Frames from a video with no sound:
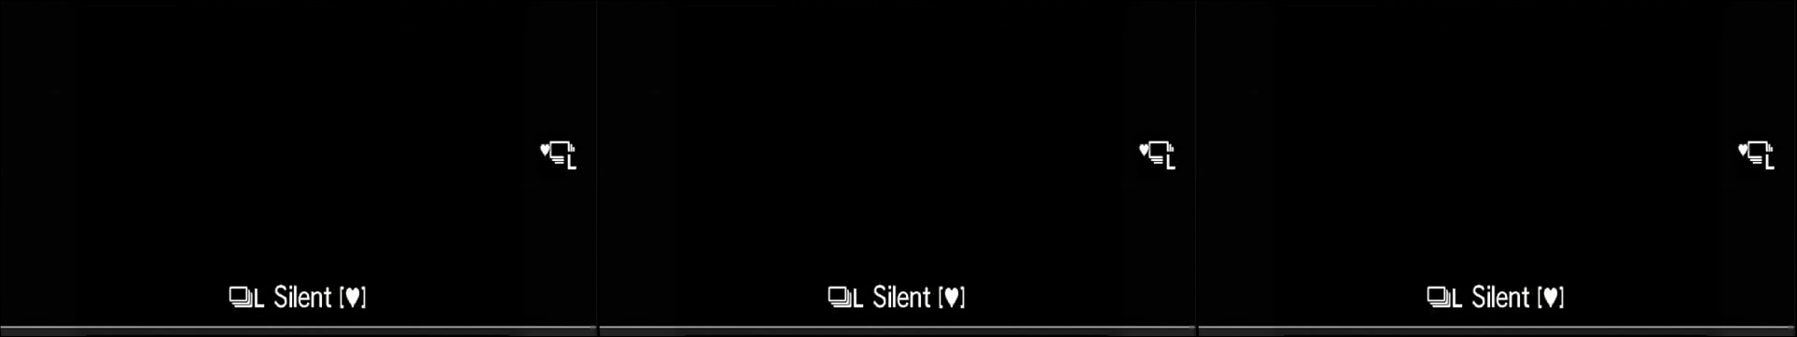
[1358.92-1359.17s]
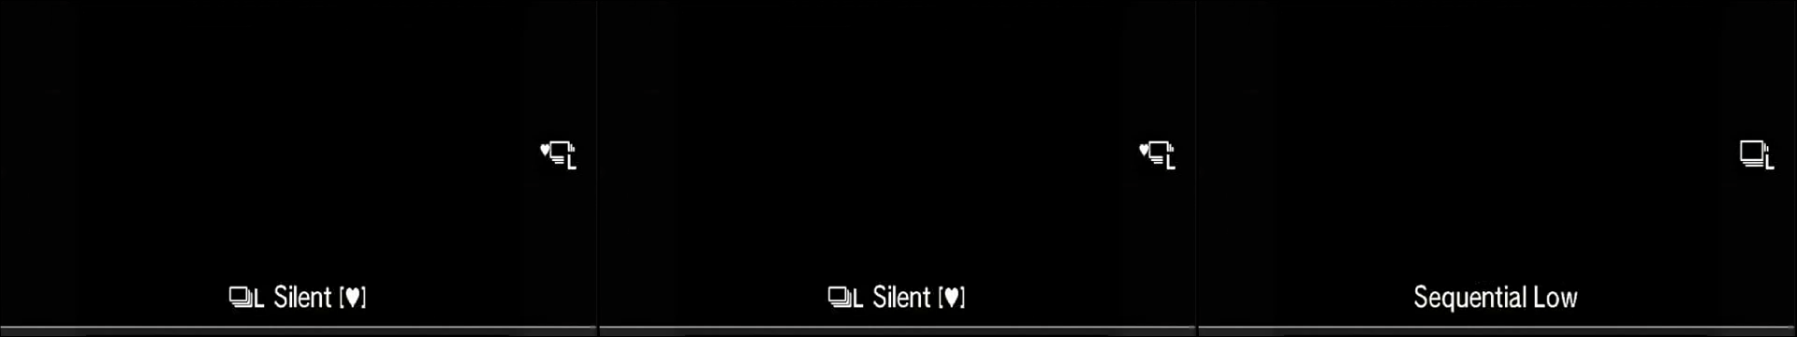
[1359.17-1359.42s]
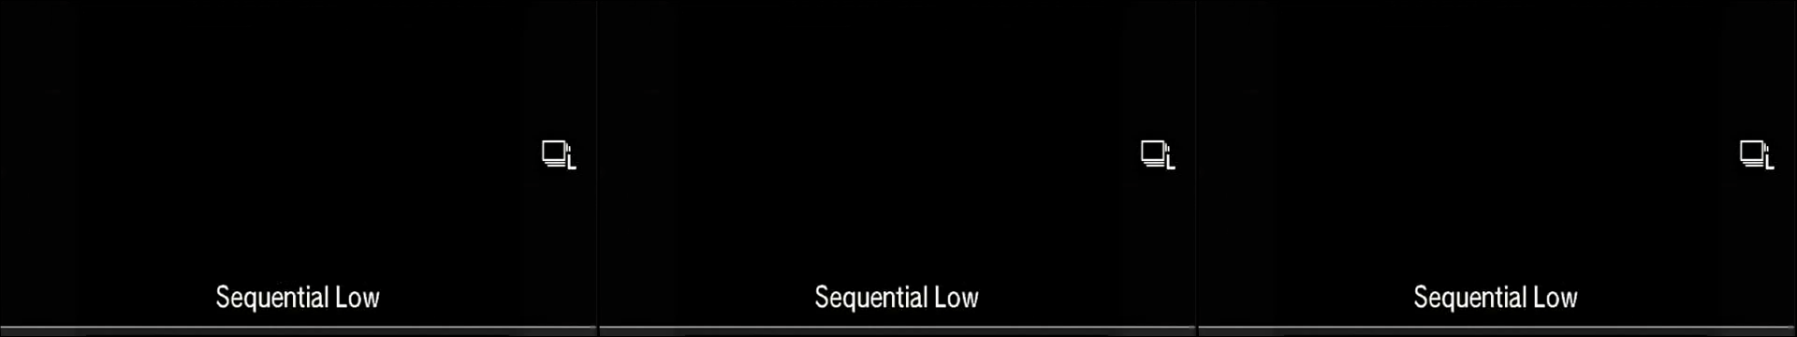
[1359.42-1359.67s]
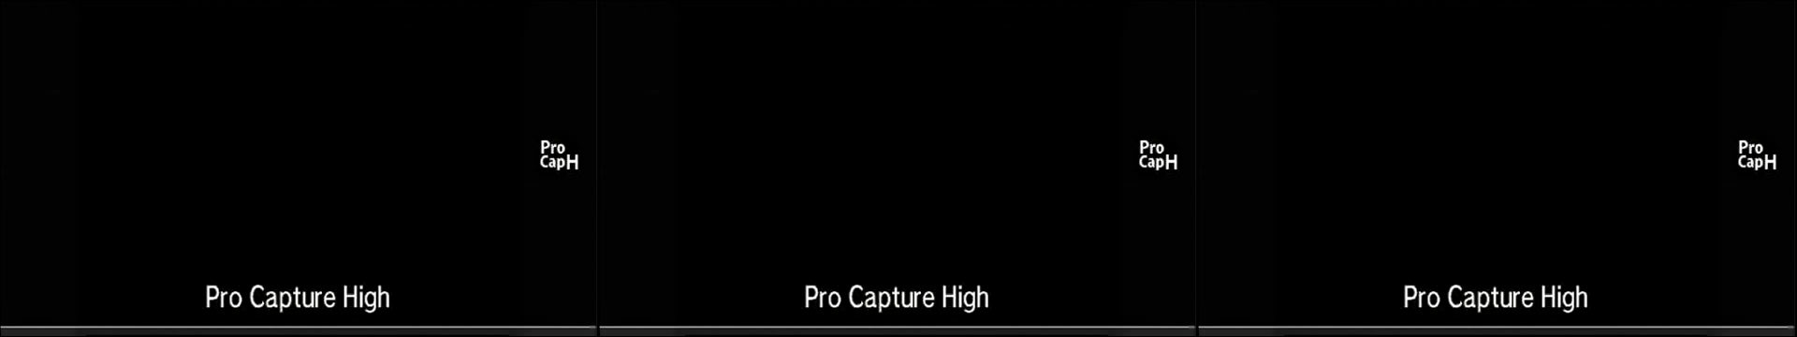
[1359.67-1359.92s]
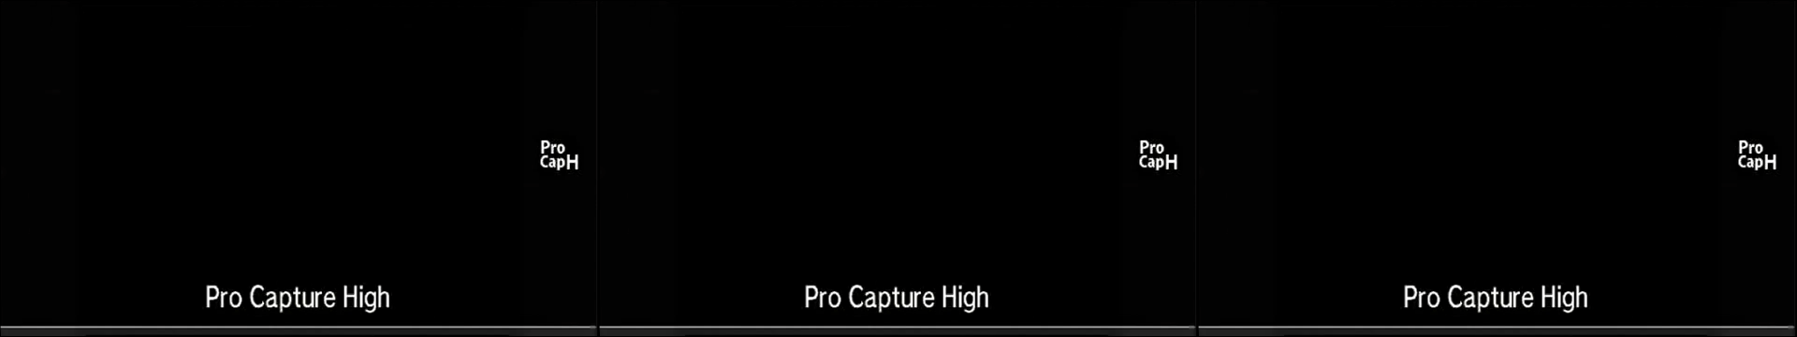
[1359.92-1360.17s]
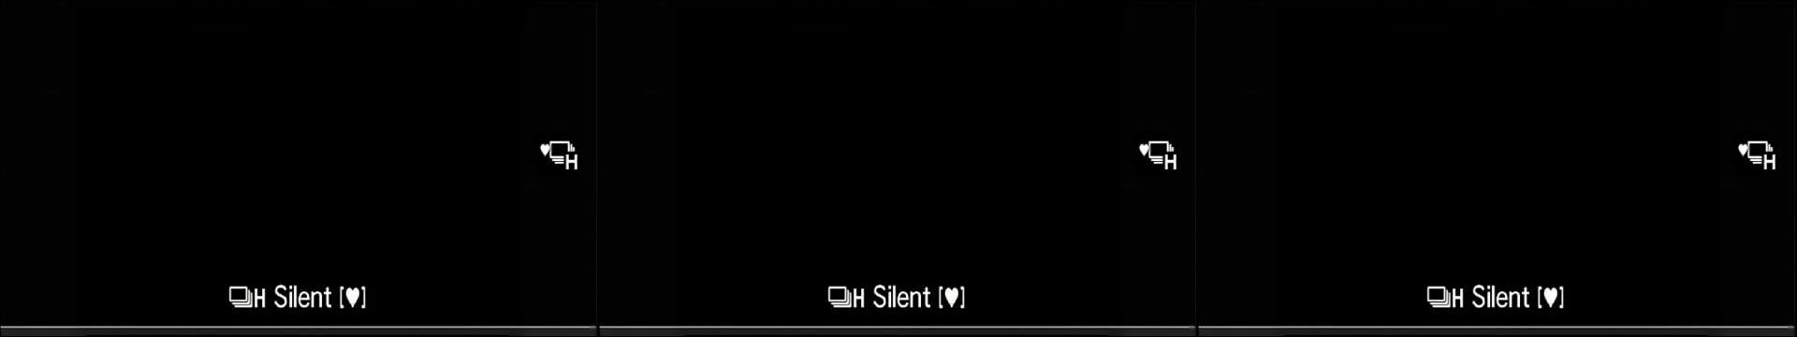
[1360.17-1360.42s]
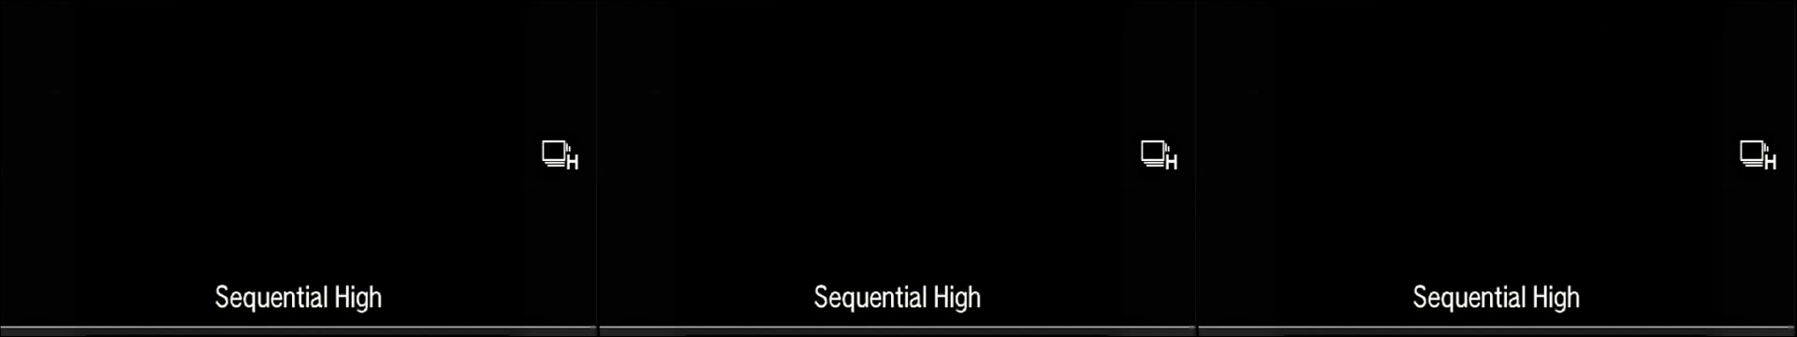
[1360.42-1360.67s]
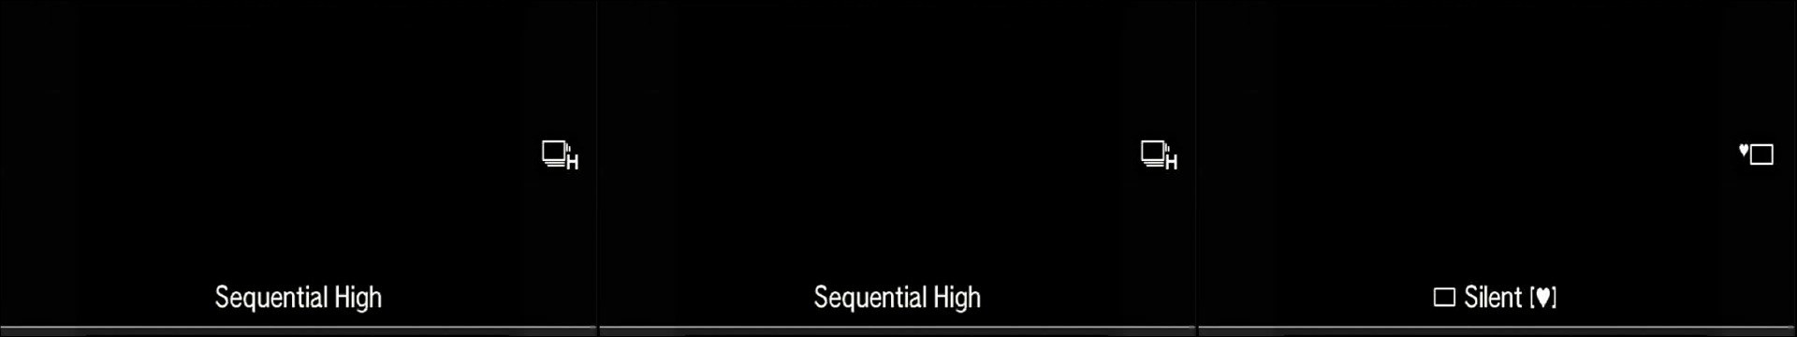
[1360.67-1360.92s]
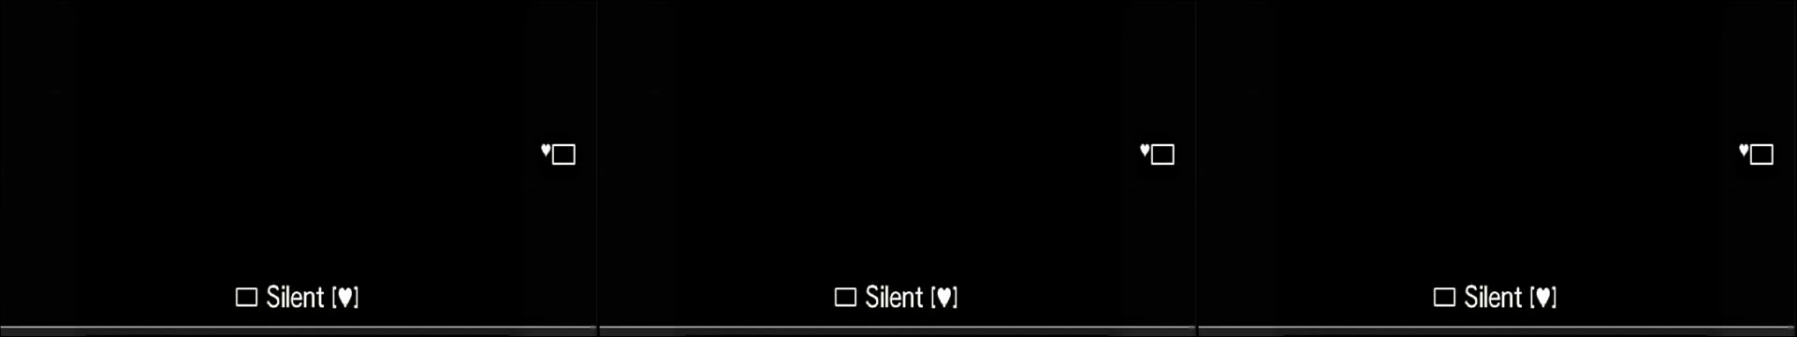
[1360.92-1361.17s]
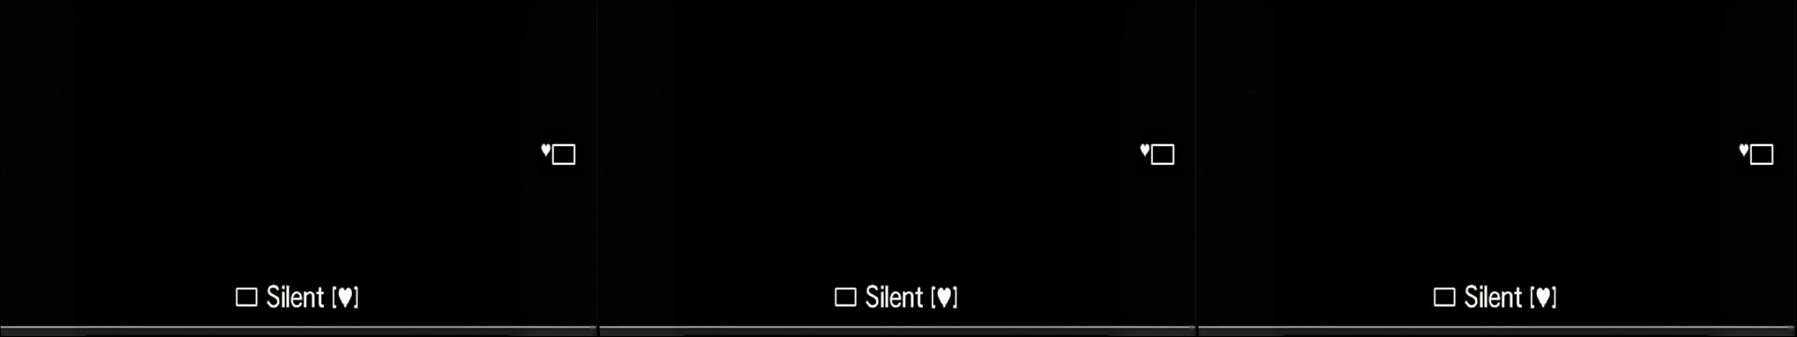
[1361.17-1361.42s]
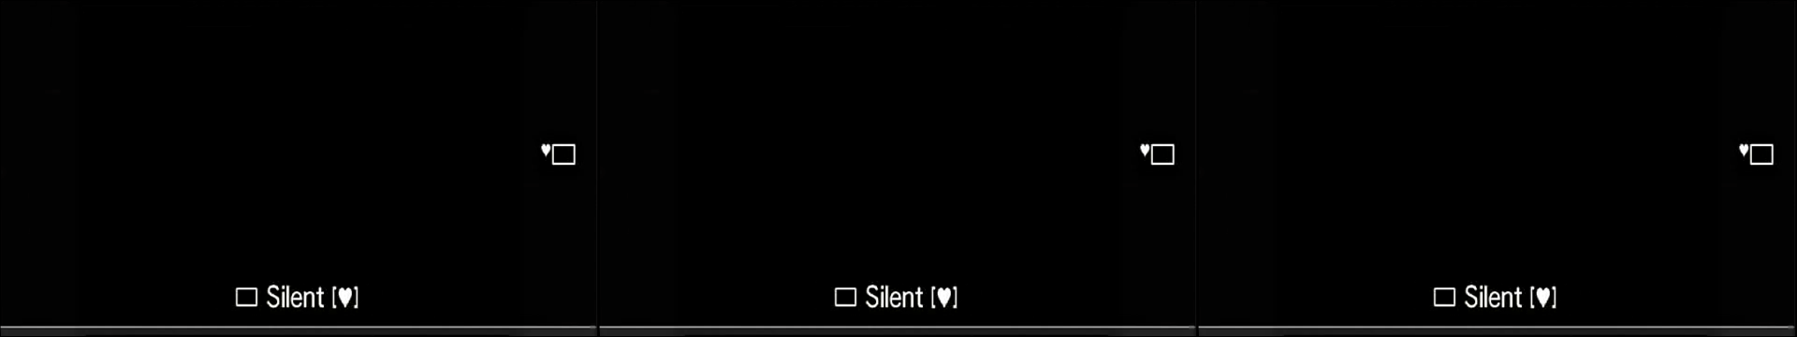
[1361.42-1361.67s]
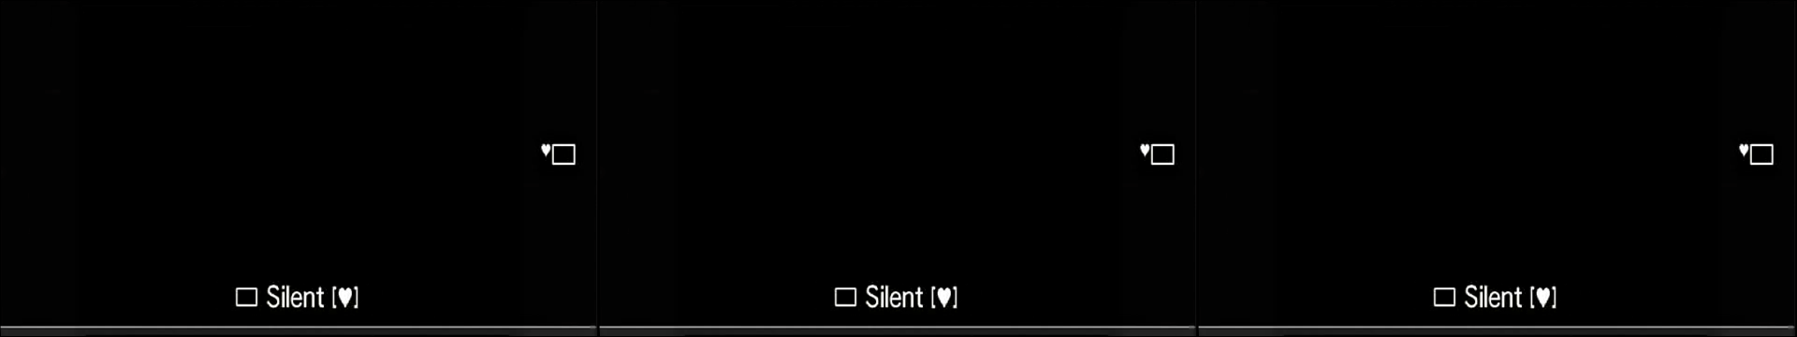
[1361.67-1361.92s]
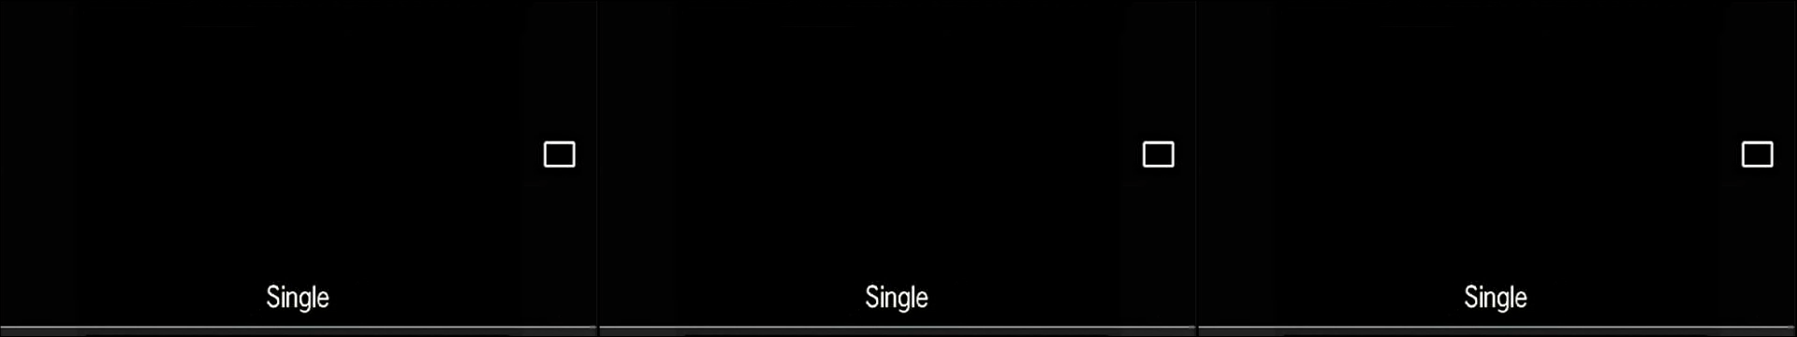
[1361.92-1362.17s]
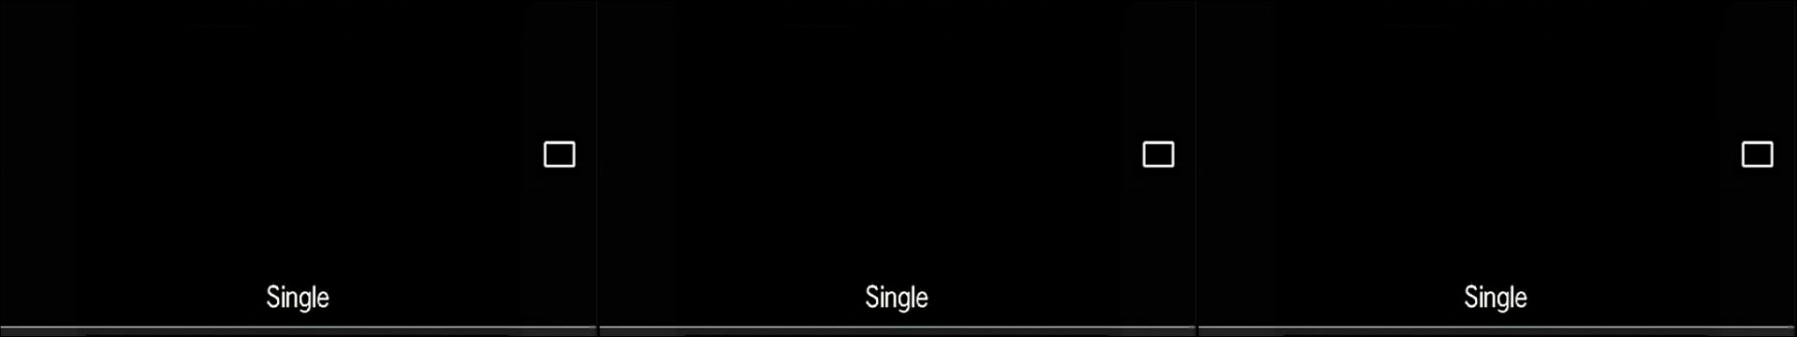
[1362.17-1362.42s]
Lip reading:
Nobody's mouth can be seen.